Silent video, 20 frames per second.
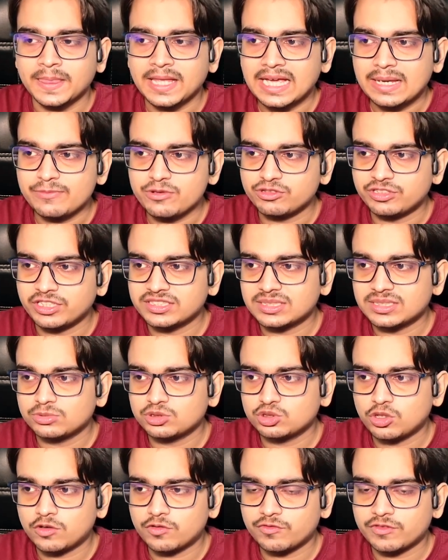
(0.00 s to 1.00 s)
I'm using some
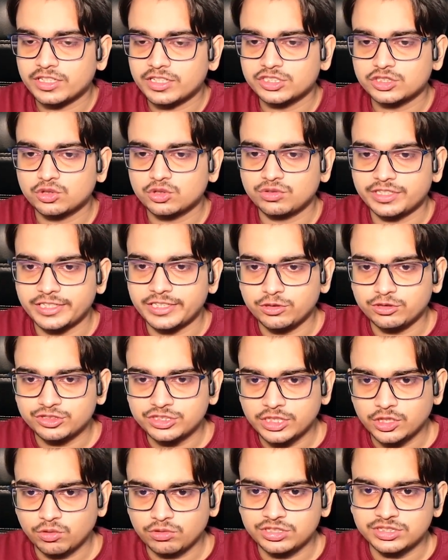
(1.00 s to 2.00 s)
software to reduce
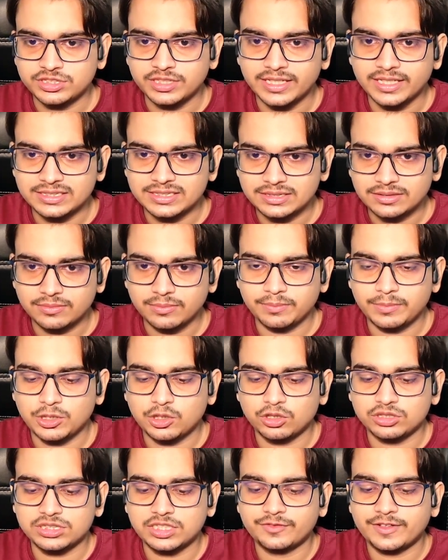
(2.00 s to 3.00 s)
the noise as
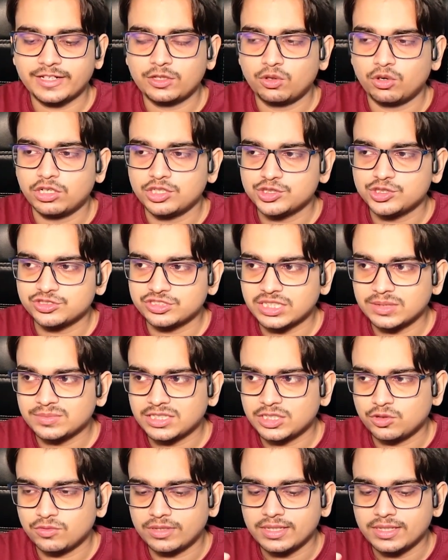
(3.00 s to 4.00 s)
because if I do not use them,
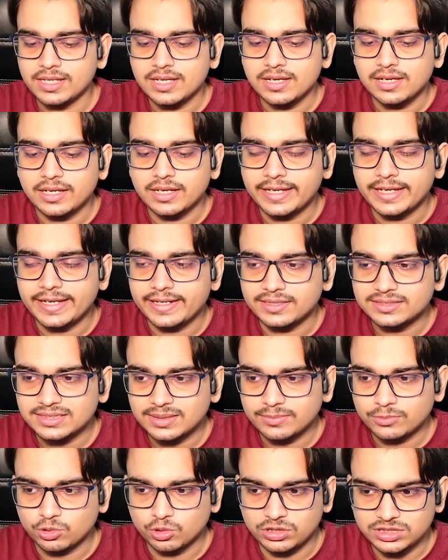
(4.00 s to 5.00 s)
then you will hear
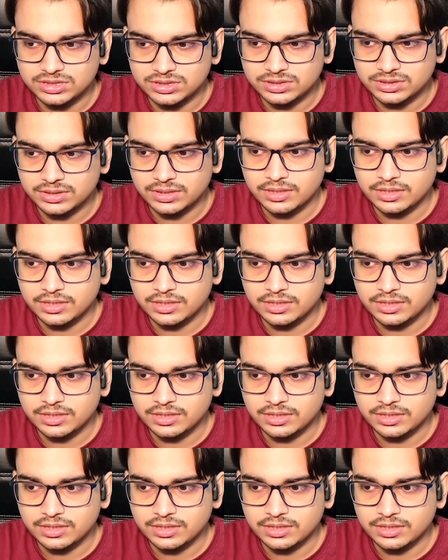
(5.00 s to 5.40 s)
some noise.